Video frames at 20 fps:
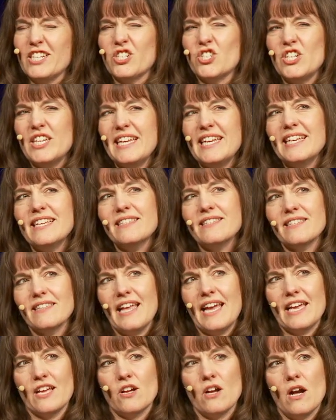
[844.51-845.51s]
She is
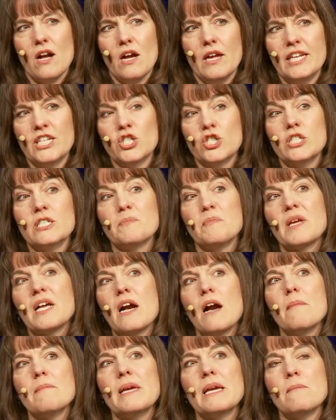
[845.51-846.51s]
like God, and she's
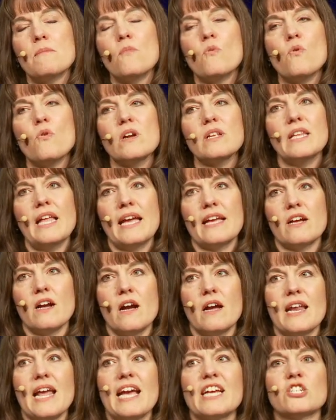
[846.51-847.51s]
becoming more like
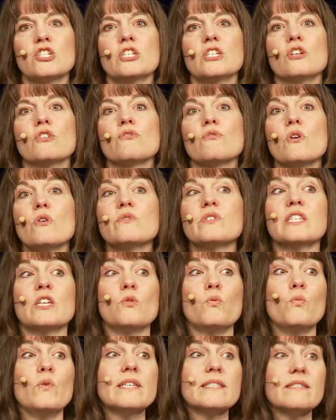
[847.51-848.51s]
God as she grows
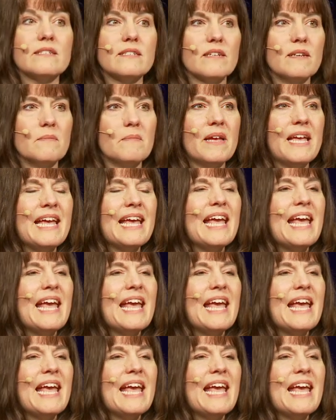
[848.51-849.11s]
in wisdom,